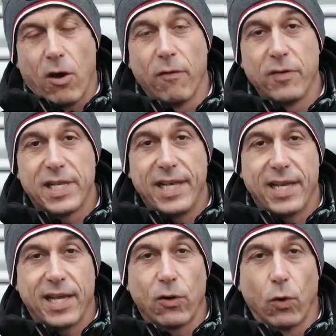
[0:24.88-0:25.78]

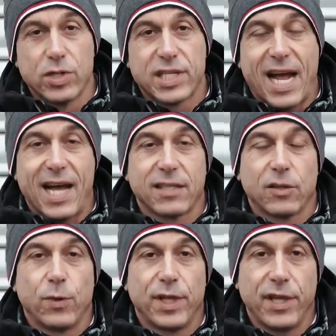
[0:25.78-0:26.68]
Obviously, it all
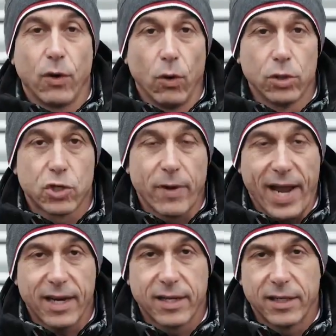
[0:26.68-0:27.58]
started with the old
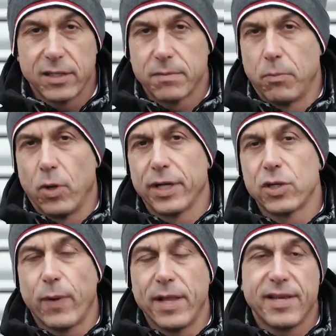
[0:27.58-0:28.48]
track that is more
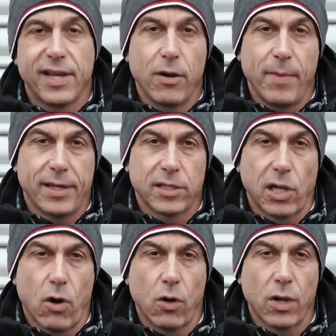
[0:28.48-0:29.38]
than 20
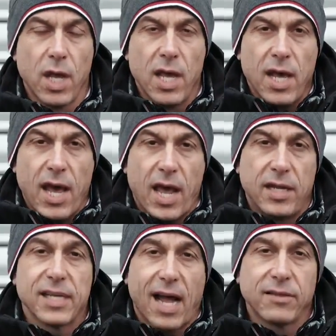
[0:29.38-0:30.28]
kilometers long
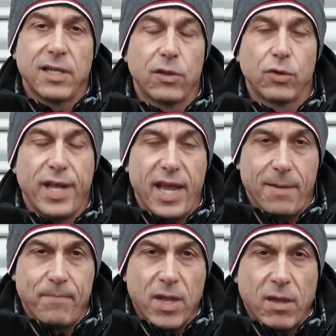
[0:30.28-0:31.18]
and is until
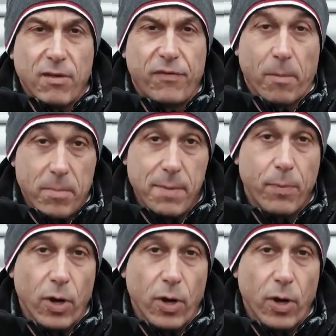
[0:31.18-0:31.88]
today, for me